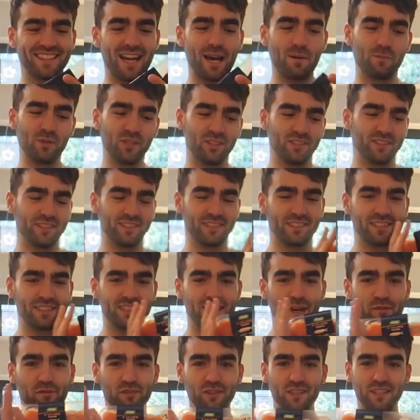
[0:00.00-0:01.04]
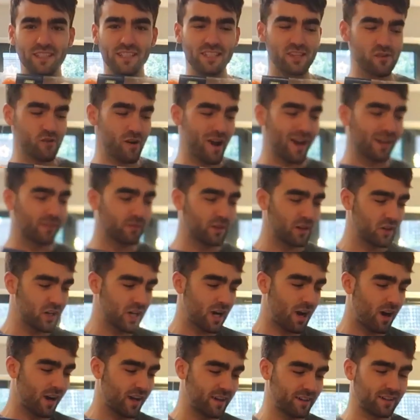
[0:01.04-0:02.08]
Salmon, definitely track,
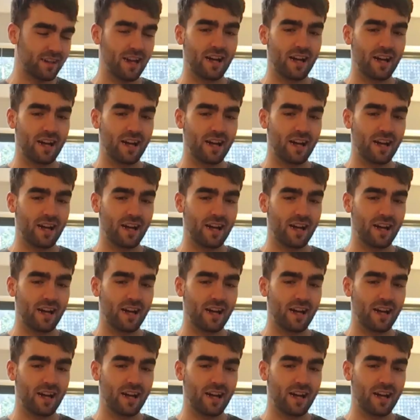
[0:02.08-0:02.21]
very high in